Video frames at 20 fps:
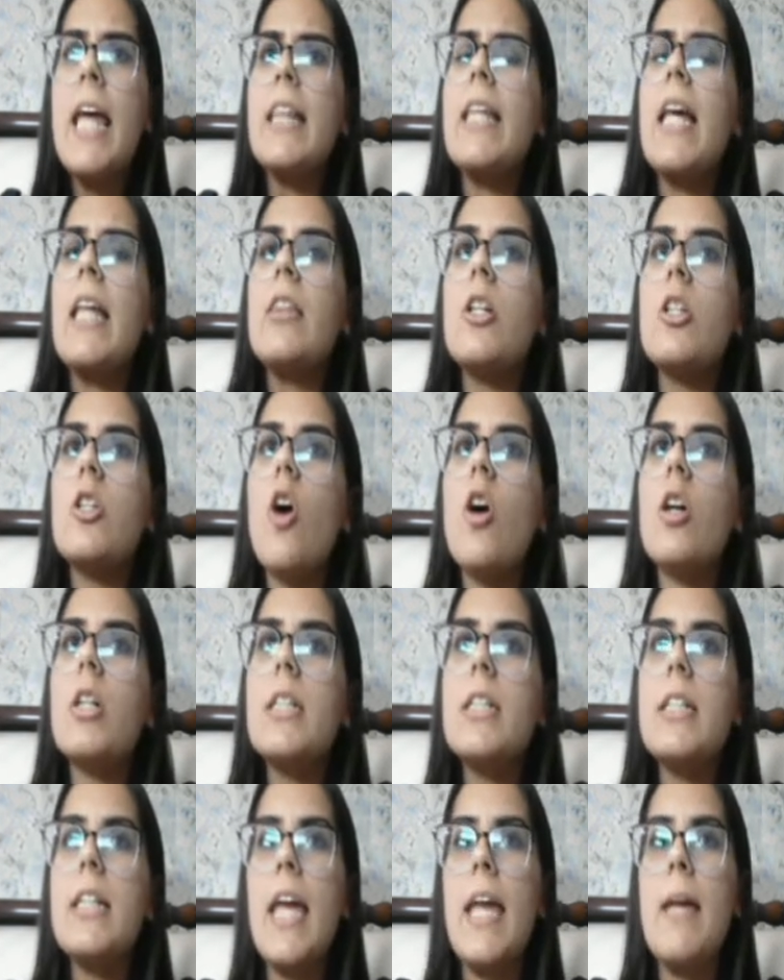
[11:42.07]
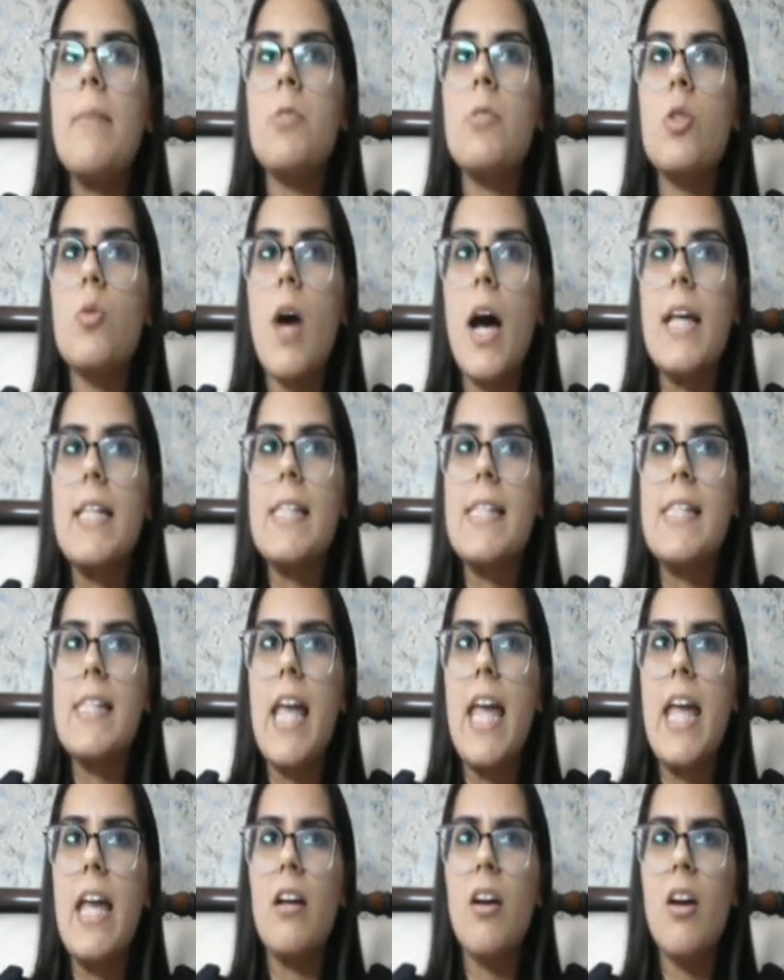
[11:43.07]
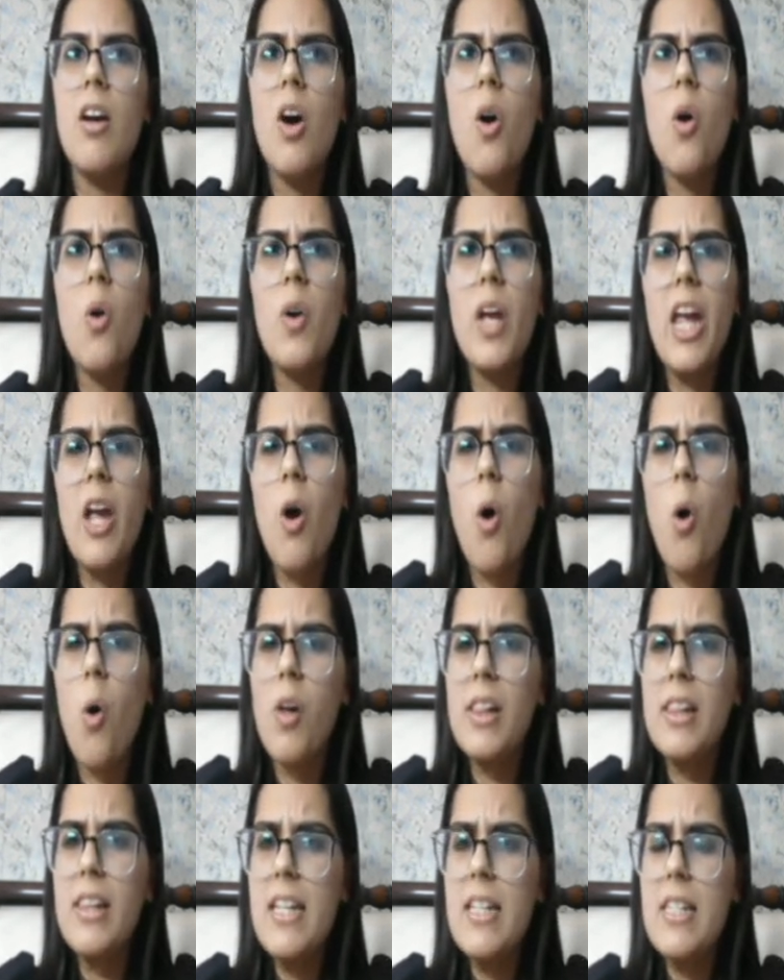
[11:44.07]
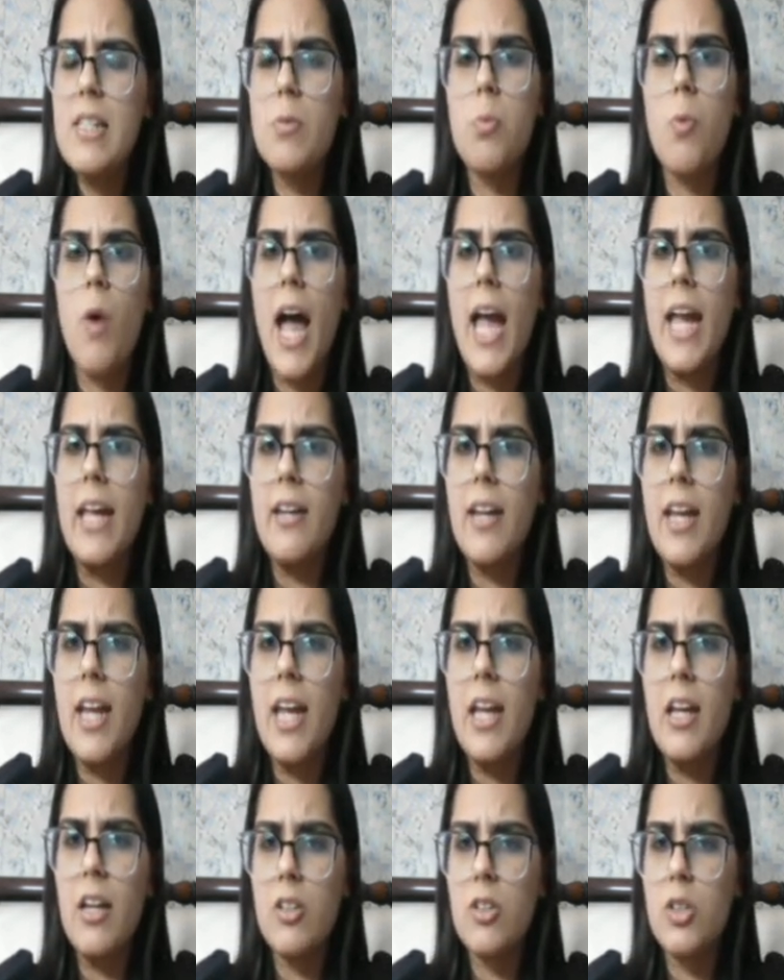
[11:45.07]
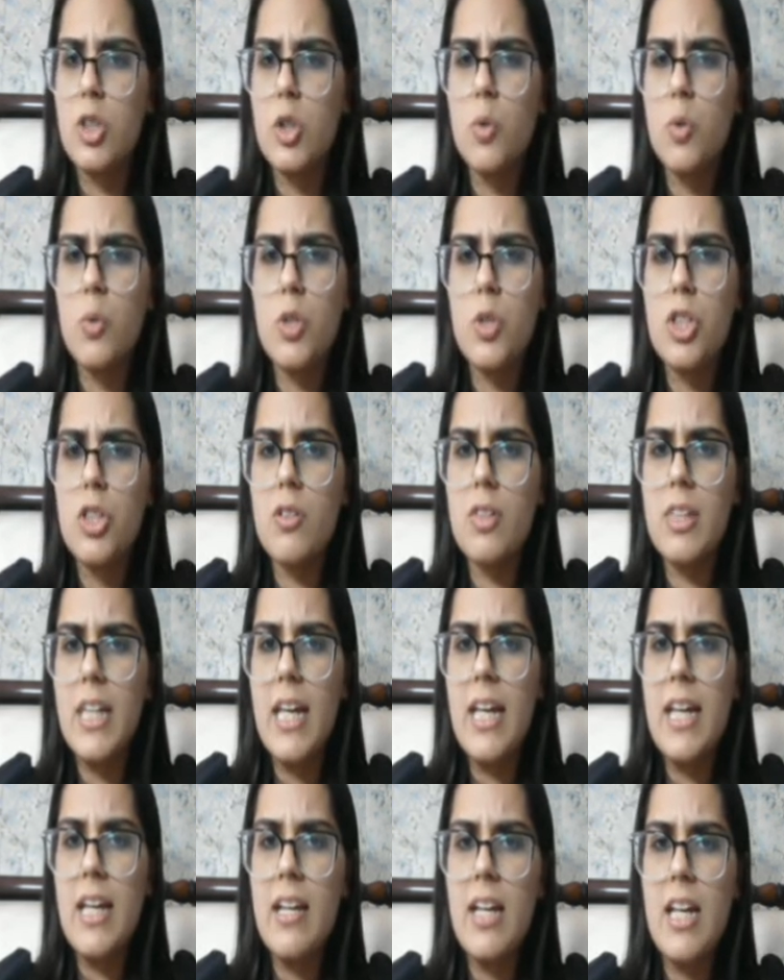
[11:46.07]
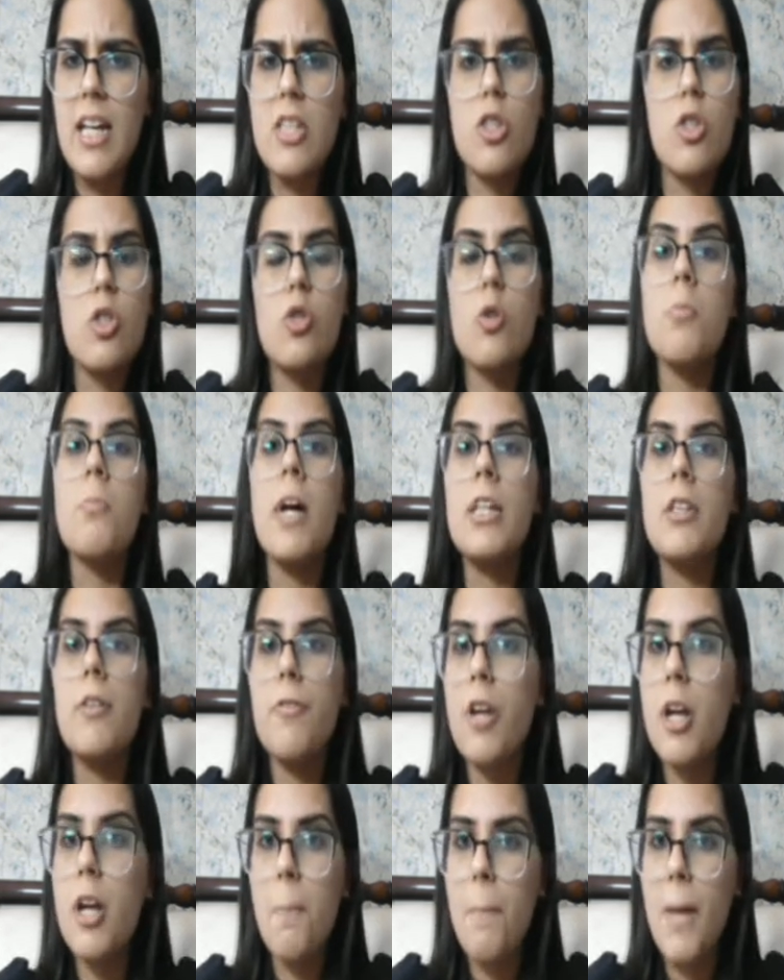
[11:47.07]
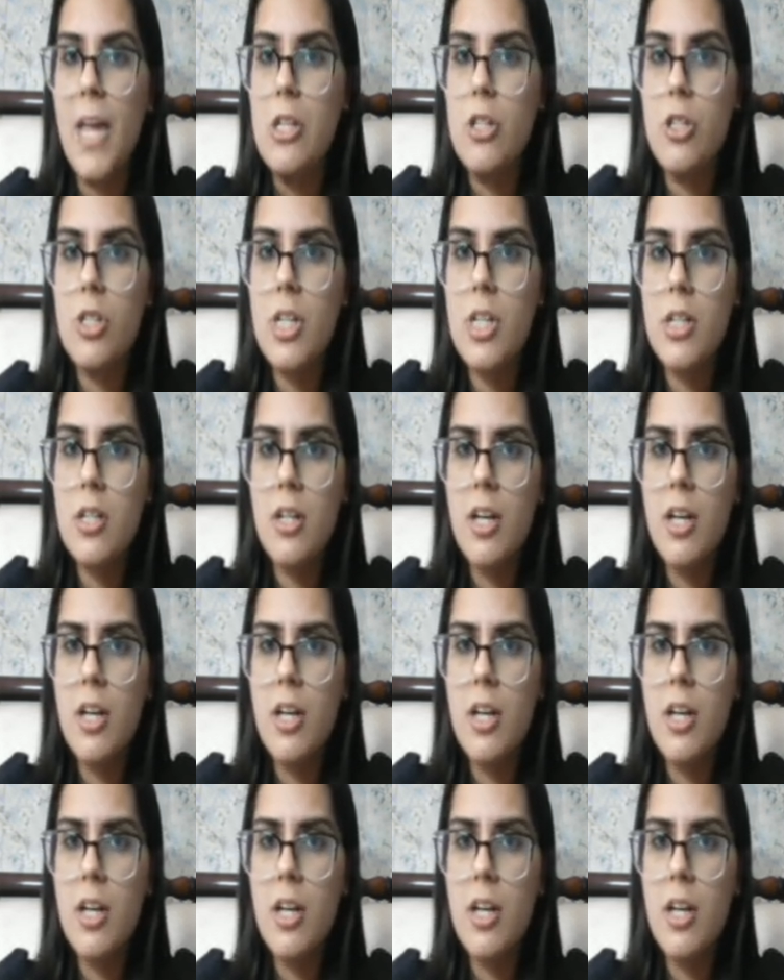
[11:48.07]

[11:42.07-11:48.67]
Then the doctor came to us saying, okay, all this wiring, don't you think it's too much for a patient?